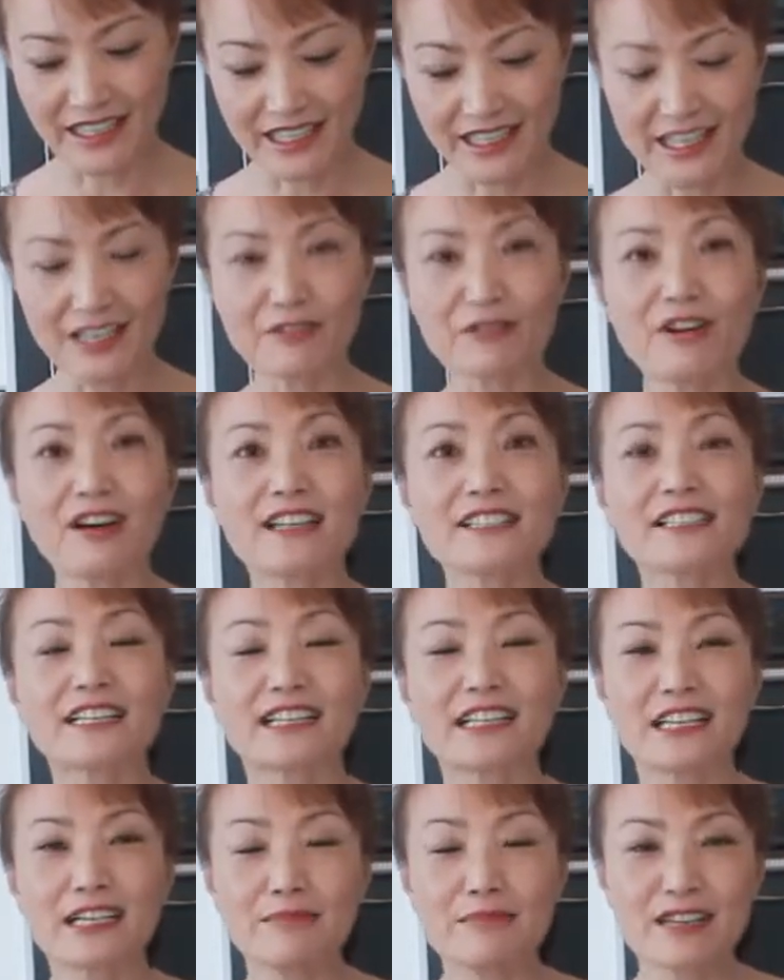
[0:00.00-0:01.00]
It was a
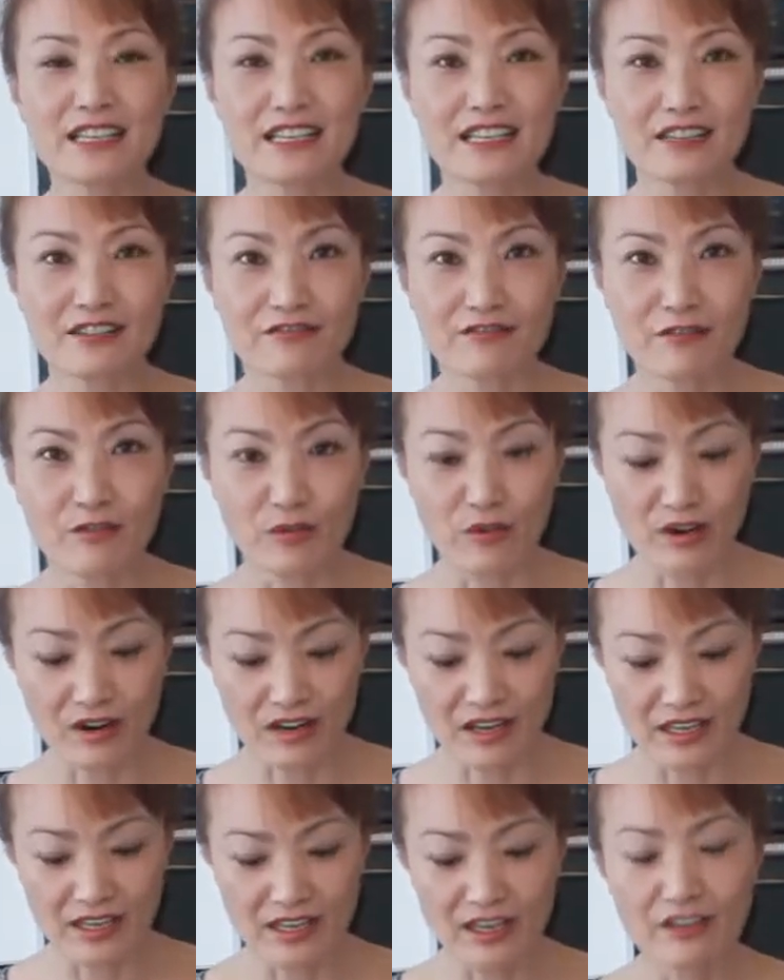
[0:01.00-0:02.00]
limited
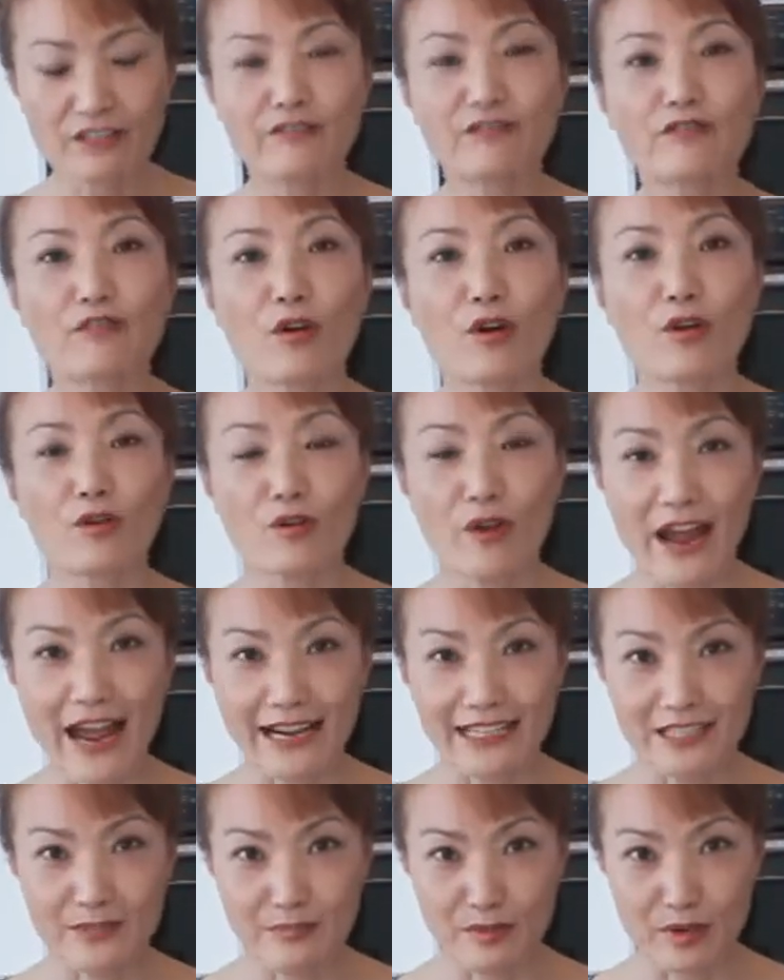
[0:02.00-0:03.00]
for 4
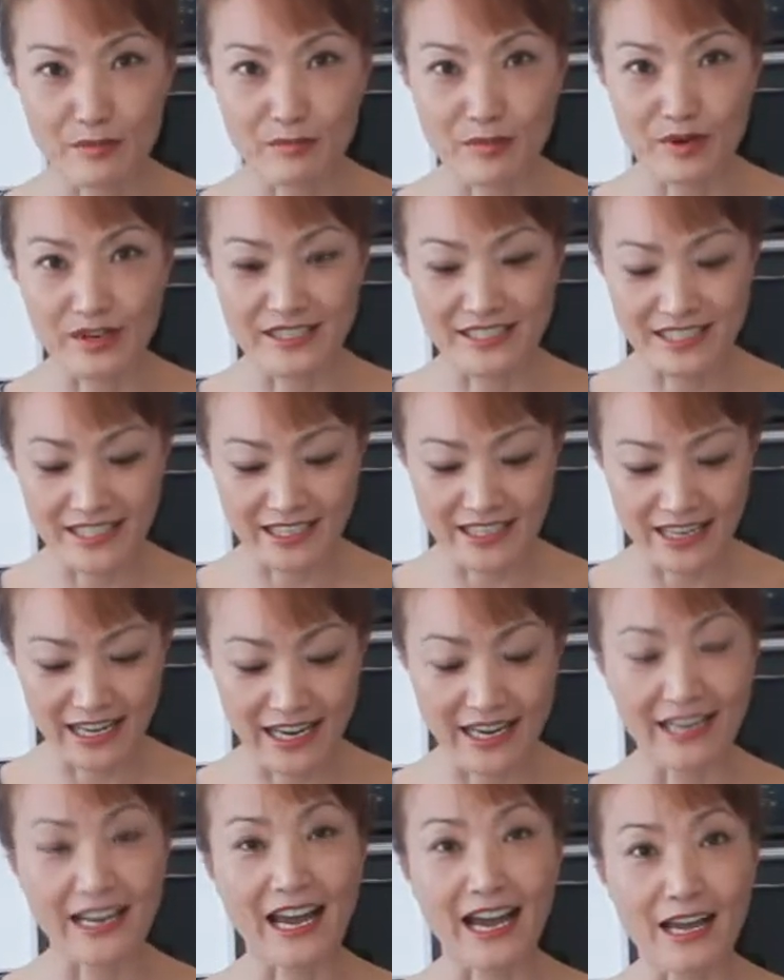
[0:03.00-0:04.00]
racks per person
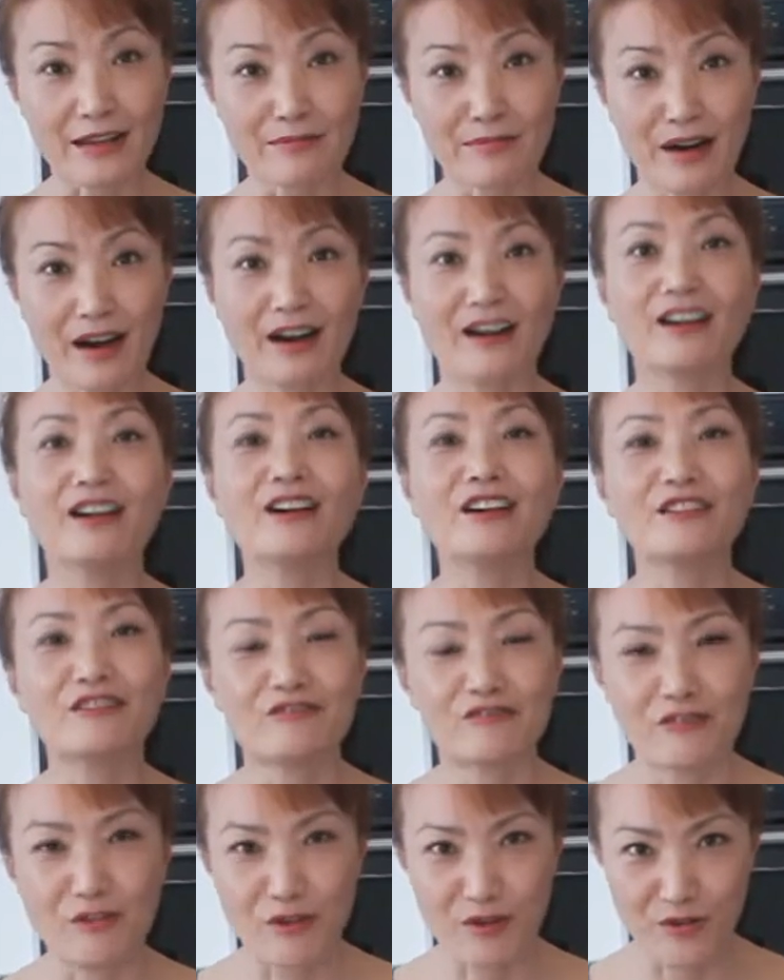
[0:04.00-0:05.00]
and I bought
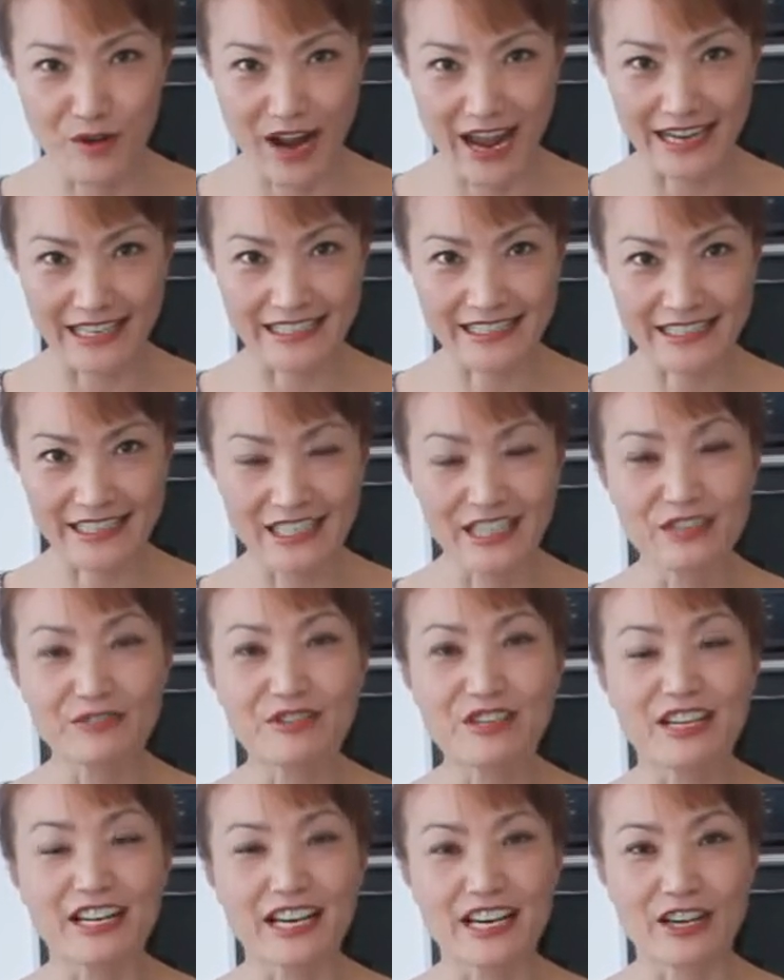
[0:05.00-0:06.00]
4 racks.
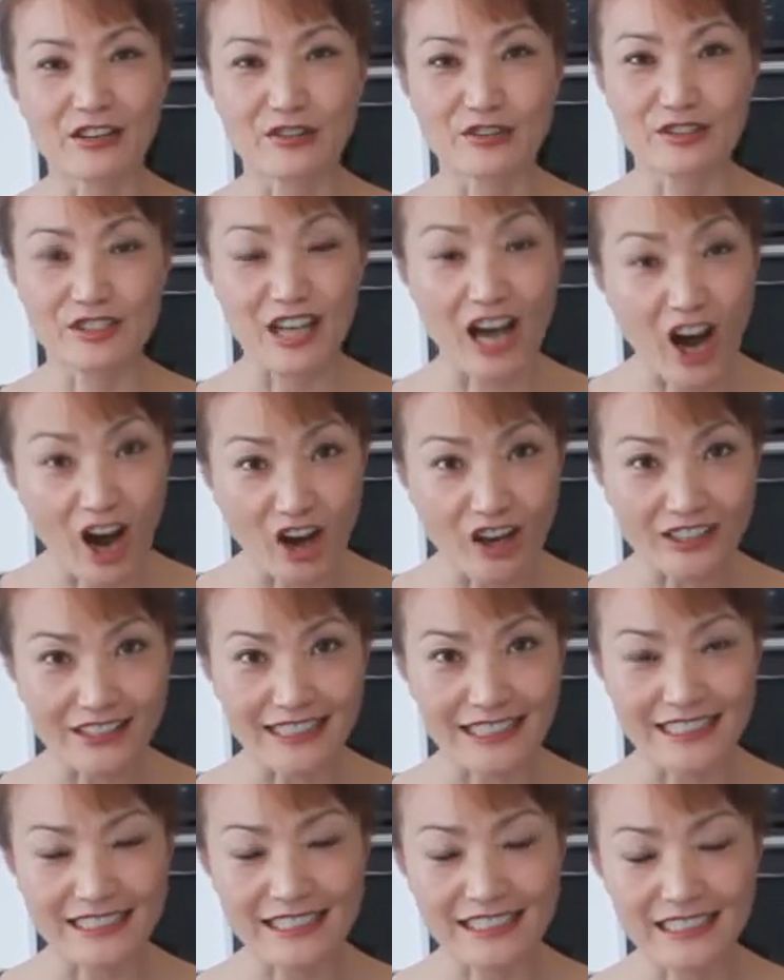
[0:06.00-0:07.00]
We're gonna use all
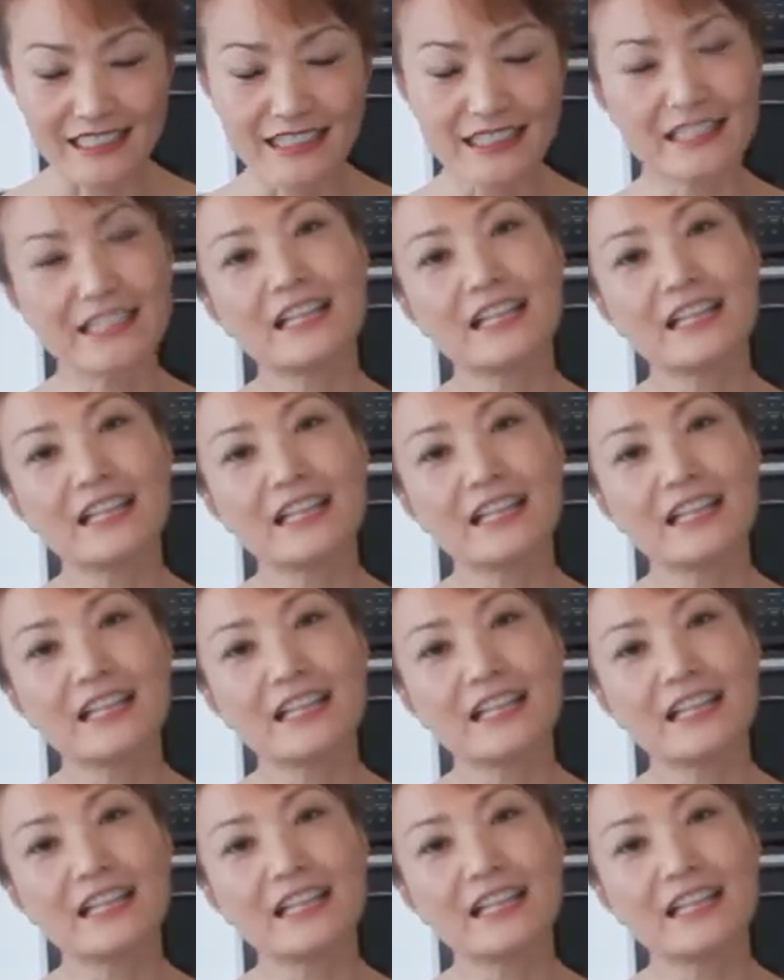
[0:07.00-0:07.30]
this.